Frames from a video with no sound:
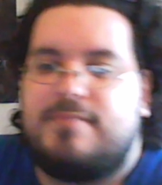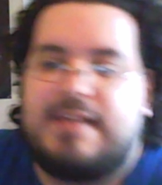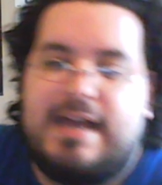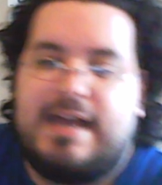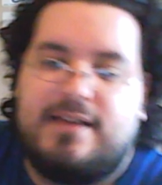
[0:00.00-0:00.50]

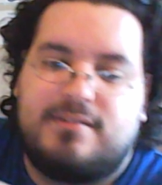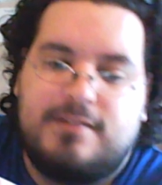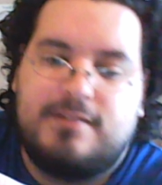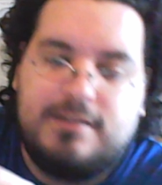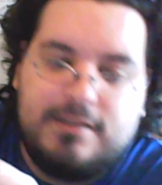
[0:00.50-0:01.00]
Has
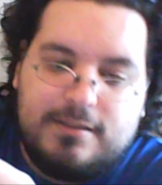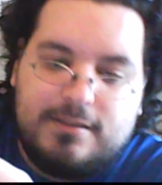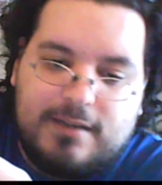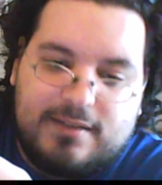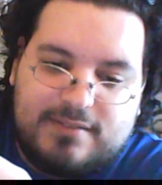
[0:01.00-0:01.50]

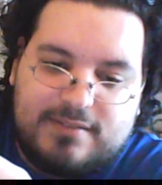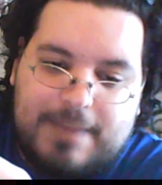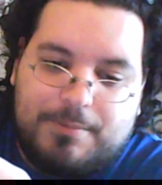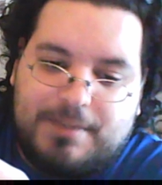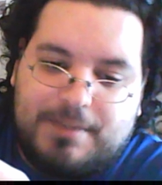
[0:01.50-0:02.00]
a
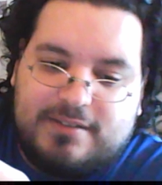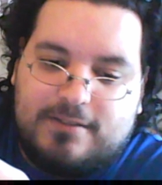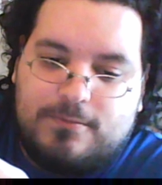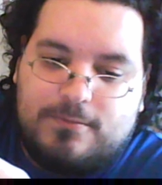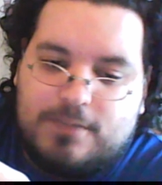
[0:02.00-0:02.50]
sniper
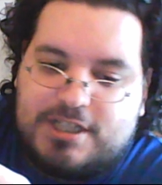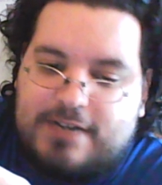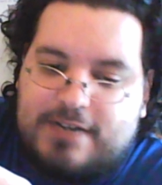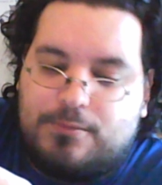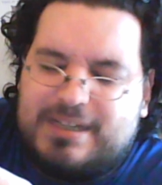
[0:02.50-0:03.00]
button, which
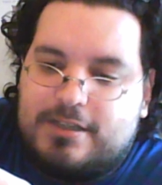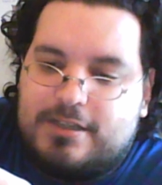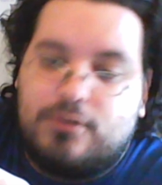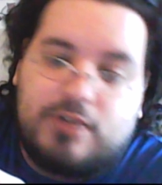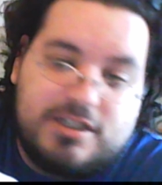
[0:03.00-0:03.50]
I don't really
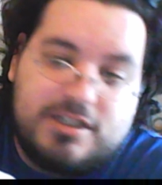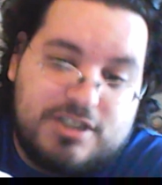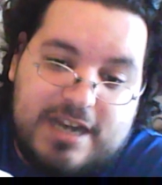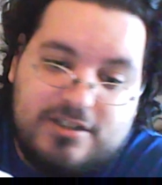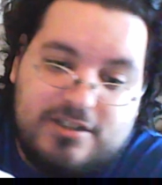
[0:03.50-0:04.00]
use, so I
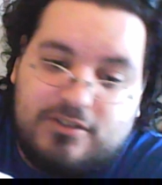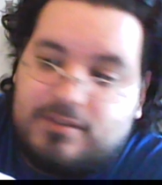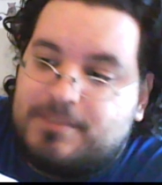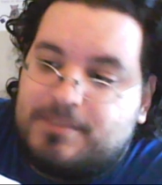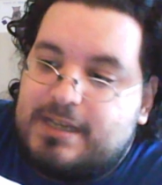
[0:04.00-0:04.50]
just changed it to
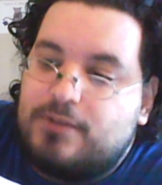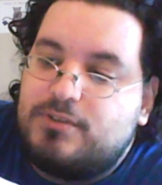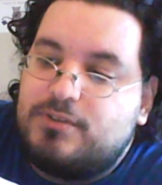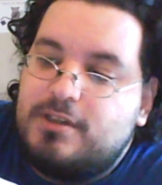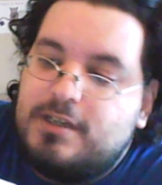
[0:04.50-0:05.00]
something
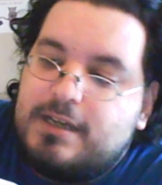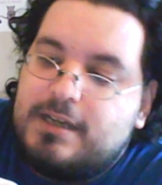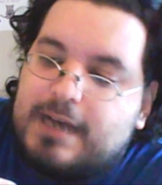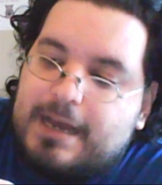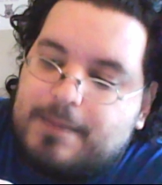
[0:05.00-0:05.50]
else.
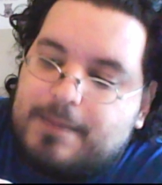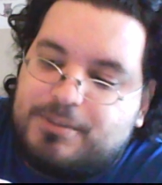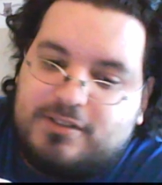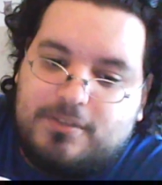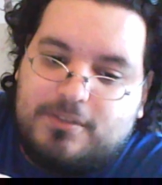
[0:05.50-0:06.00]
I
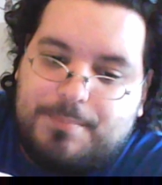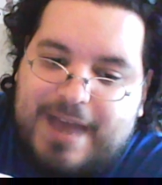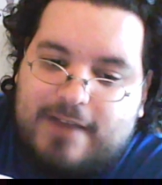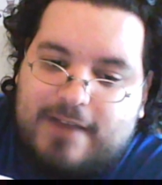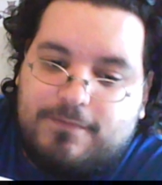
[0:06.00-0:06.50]
put this to
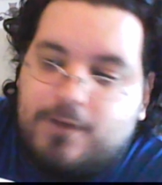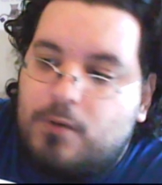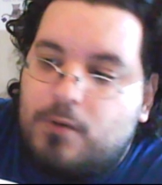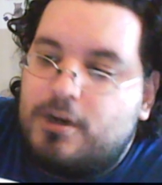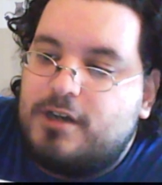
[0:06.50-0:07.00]
back and
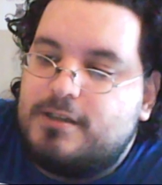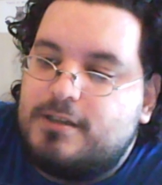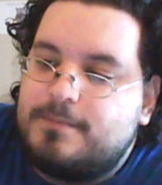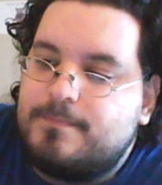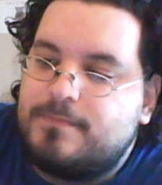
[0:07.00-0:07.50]
forward.
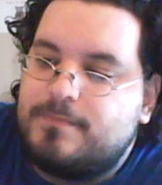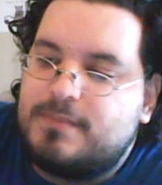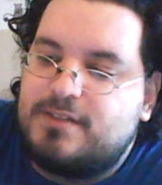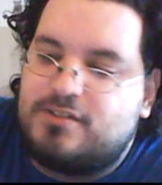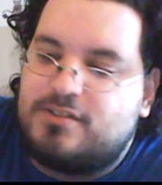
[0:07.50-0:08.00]

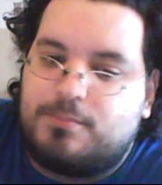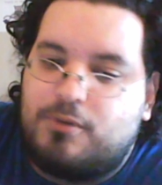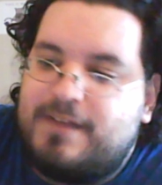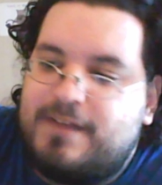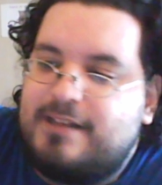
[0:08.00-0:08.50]
This is just
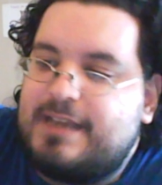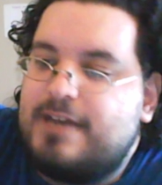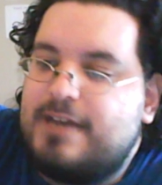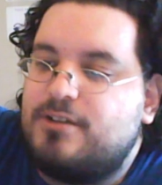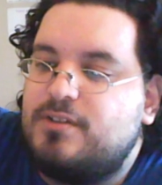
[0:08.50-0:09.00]
profile
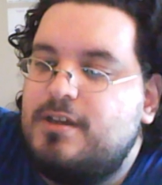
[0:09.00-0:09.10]
indicators.